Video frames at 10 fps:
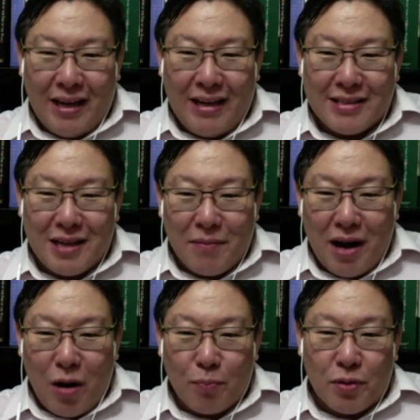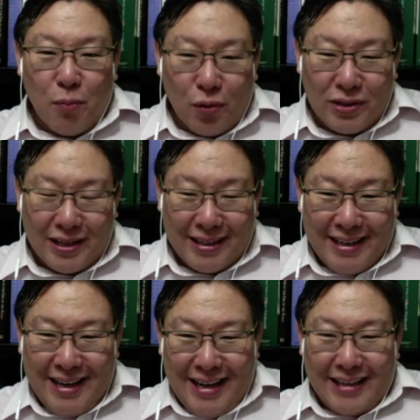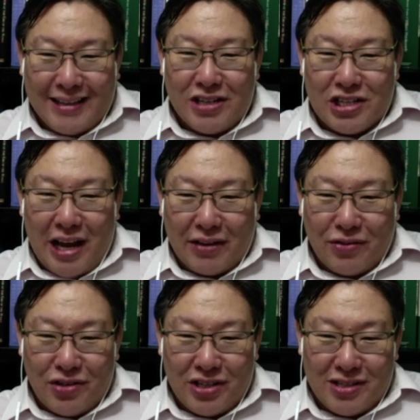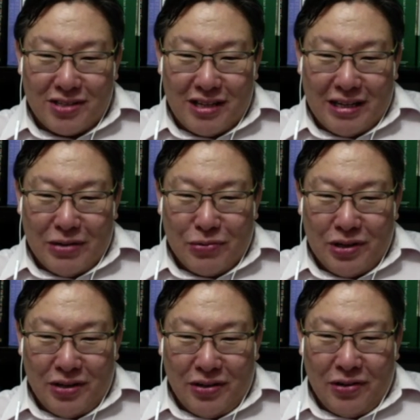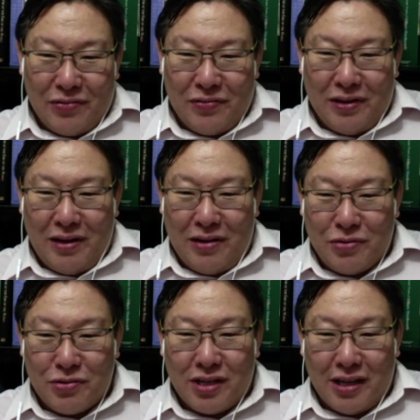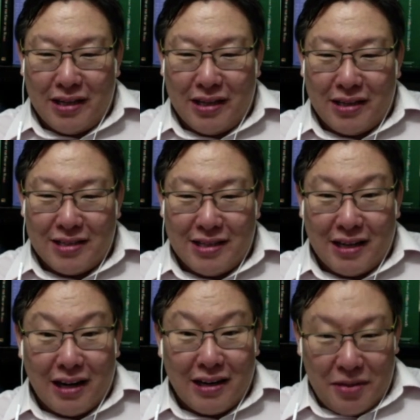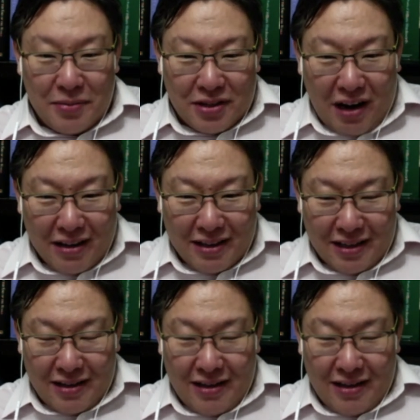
somehow promoting English language as the way of using it as an academic writing